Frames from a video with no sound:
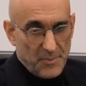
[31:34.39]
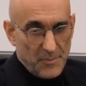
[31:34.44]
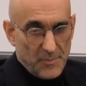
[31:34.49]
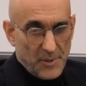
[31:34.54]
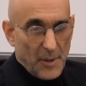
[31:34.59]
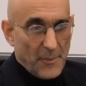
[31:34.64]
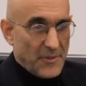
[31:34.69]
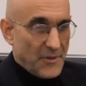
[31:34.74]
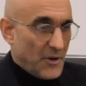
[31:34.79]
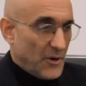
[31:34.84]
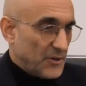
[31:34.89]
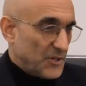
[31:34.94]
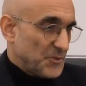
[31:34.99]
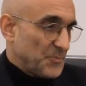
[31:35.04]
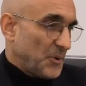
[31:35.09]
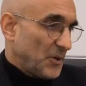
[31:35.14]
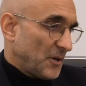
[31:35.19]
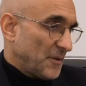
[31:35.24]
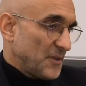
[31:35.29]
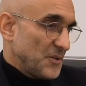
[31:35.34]
probably the
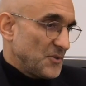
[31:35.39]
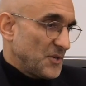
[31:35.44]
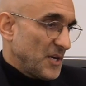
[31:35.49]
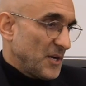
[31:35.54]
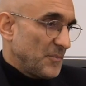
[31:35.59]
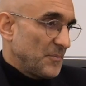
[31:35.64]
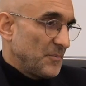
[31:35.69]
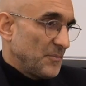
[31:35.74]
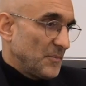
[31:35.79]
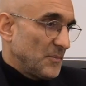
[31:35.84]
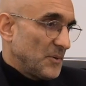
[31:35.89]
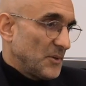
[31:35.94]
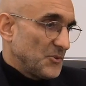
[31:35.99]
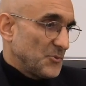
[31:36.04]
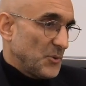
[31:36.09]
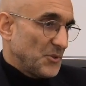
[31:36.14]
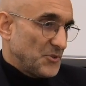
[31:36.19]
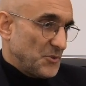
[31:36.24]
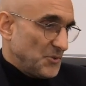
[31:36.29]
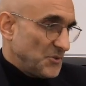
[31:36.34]
hardest part of the job is
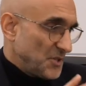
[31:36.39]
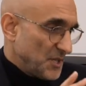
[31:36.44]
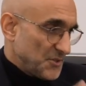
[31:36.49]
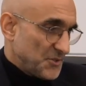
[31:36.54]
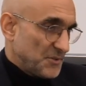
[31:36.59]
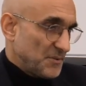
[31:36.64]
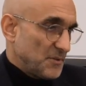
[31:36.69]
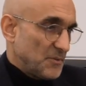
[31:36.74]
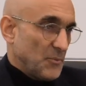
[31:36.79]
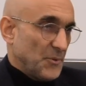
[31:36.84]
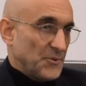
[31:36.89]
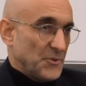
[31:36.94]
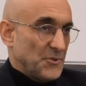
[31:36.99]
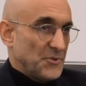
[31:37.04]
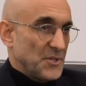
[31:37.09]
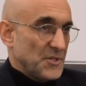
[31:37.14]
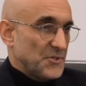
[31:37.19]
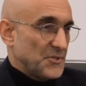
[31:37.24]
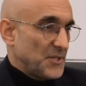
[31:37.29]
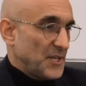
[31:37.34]
what you just
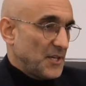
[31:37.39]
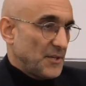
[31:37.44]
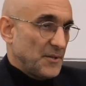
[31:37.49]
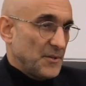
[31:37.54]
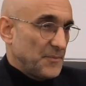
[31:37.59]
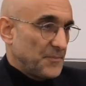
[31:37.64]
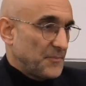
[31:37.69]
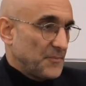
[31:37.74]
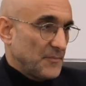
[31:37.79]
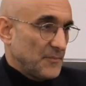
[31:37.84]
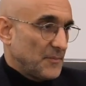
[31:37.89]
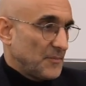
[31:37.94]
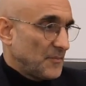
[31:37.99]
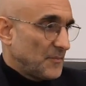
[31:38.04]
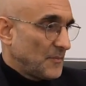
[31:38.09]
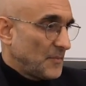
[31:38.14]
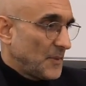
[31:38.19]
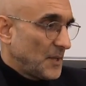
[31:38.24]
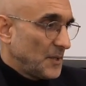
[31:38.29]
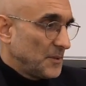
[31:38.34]
said.
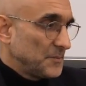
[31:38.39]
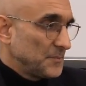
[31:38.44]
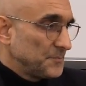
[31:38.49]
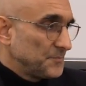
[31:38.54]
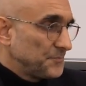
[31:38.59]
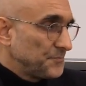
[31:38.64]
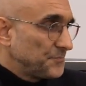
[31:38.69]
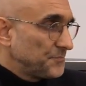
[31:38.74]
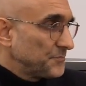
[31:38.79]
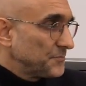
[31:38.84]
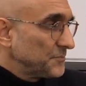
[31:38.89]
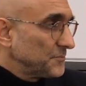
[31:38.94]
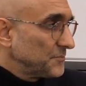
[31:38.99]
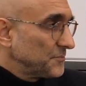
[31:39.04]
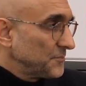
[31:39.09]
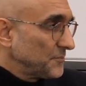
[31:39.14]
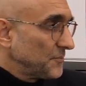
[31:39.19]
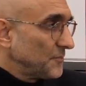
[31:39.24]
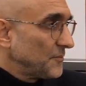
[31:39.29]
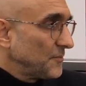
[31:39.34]
That's a lesson for
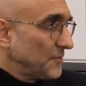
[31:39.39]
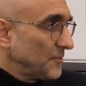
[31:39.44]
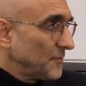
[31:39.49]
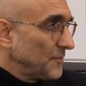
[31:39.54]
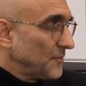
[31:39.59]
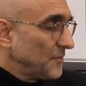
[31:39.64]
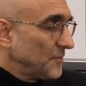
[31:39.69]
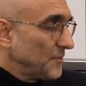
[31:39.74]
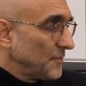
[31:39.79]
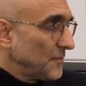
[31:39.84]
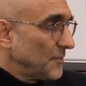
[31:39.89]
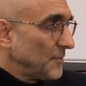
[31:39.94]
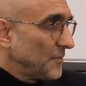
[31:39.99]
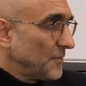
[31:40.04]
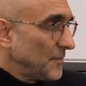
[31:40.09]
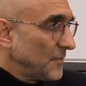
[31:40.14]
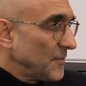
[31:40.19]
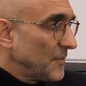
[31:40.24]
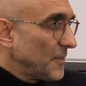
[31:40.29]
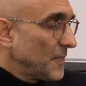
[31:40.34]
any job, for
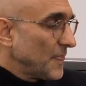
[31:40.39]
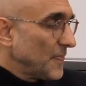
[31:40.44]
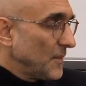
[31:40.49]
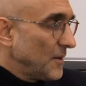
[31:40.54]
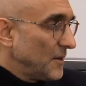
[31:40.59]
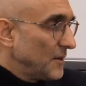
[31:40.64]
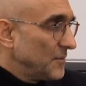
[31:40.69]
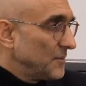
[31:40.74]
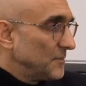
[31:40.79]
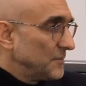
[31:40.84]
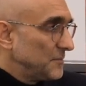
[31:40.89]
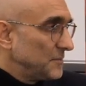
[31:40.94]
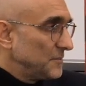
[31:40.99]
self-care and